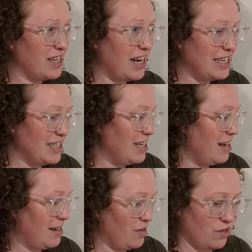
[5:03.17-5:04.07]
that I did. I
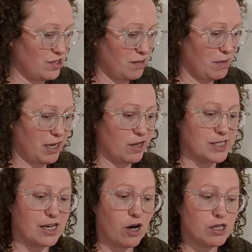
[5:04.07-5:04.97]
know there's something else.
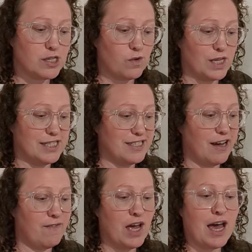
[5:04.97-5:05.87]
And also this
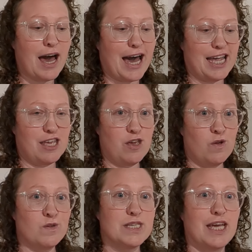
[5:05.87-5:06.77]
stuff I
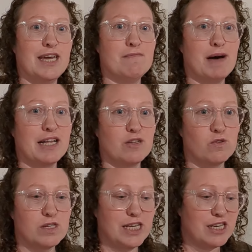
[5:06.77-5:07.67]
use in my little
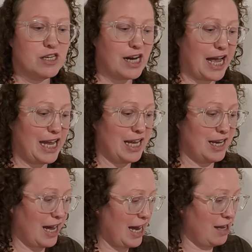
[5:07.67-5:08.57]
cleaner,
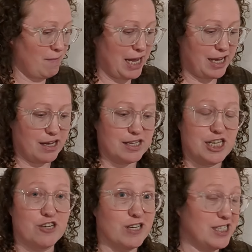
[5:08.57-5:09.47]
and I make a
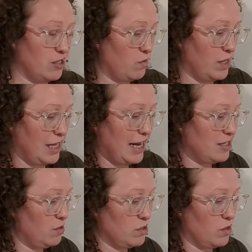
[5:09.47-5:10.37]
degreaser with that
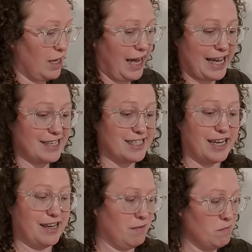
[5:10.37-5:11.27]
too. So that is
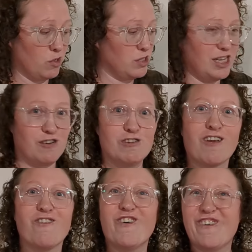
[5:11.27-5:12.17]
like
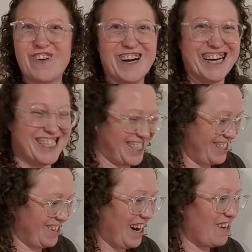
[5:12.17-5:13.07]
multi-useful for us in
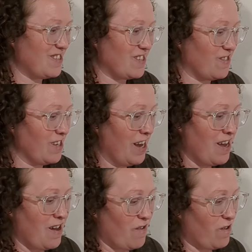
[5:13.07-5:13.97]
our household.
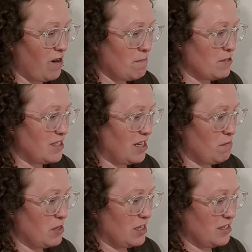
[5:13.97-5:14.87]
We're almost done
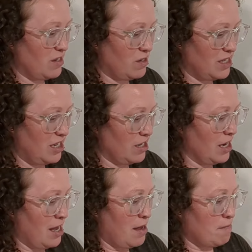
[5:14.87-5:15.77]
with the salt here,
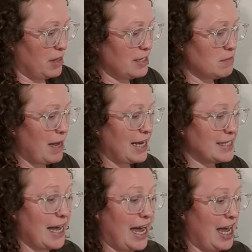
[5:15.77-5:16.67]
but this
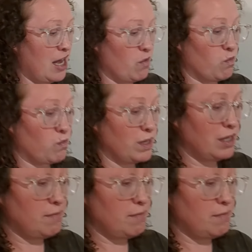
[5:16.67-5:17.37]
makes a really